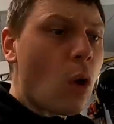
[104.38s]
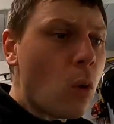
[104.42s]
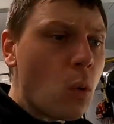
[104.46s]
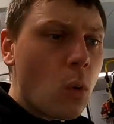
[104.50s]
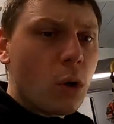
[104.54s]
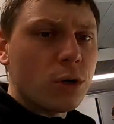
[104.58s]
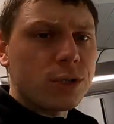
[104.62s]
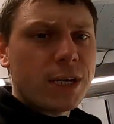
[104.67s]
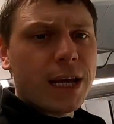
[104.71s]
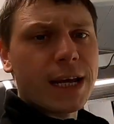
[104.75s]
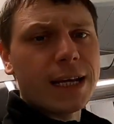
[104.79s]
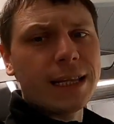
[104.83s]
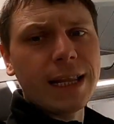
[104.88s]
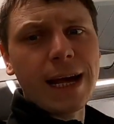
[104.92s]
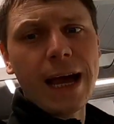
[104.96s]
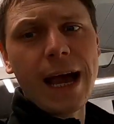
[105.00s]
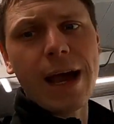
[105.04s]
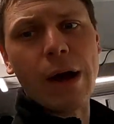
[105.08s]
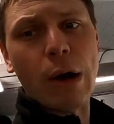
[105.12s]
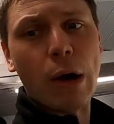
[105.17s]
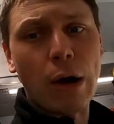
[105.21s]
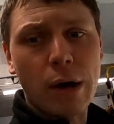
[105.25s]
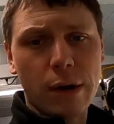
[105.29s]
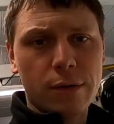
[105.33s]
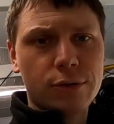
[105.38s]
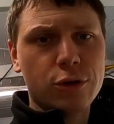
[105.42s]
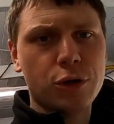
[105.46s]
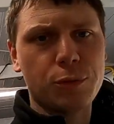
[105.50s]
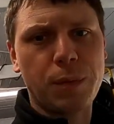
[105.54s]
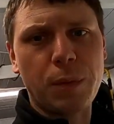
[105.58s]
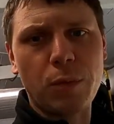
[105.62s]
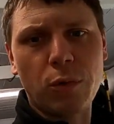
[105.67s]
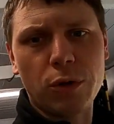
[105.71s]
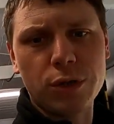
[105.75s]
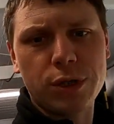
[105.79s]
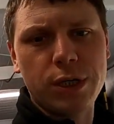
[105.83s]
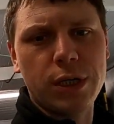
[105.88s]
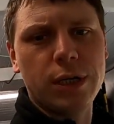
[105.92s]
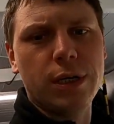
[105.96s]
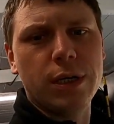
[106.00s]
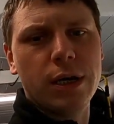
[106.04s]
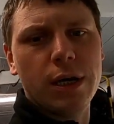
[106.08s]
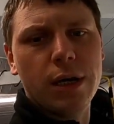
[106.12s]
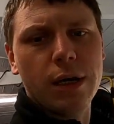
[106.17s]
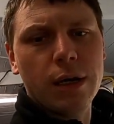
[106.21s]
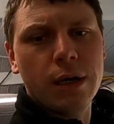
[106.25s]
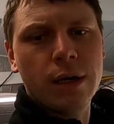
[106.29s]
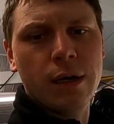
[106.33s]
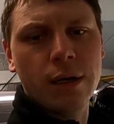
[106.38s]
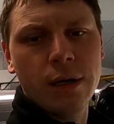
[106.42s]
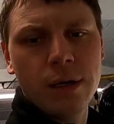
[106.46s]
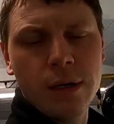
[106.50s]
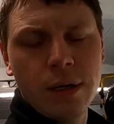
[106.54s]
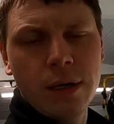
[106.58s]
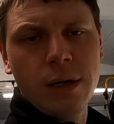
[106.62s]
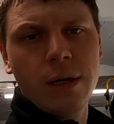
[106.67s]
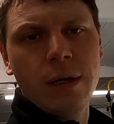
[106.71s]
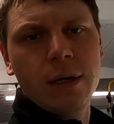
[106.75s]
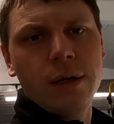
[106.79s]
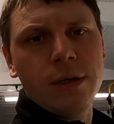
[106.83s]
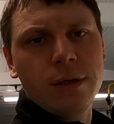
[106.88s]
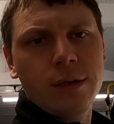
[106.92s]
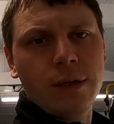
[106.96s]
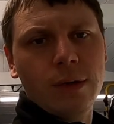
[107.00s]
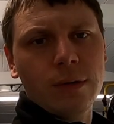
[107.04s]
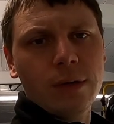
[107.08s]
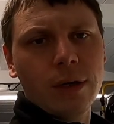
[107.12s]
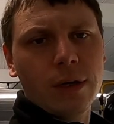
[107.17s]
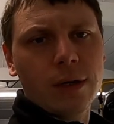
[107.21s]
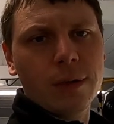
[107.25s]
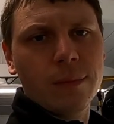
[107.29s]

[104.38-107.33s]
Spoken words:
I was taking that out, just been watching Doodle